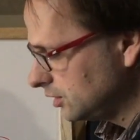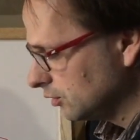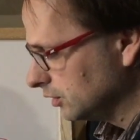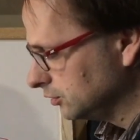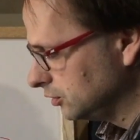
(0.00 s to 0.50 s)

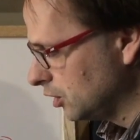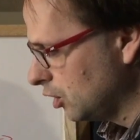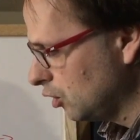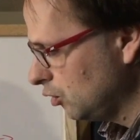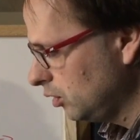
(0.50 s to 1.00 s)
There is
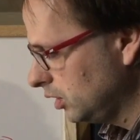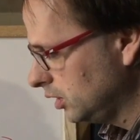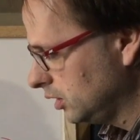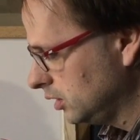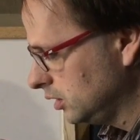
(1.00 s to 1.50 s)
no
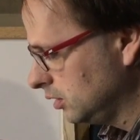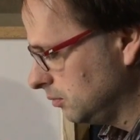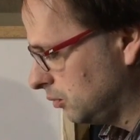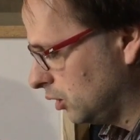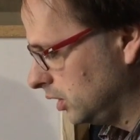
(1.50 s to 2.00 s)

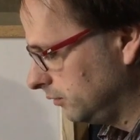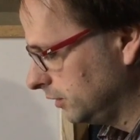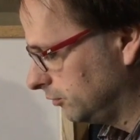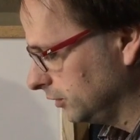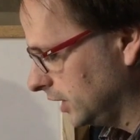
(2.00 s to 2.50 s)
point of
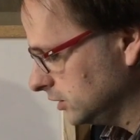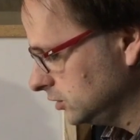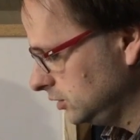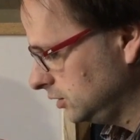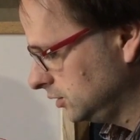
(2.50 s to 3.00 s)

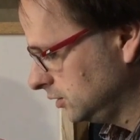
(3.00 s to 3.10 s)
inflection.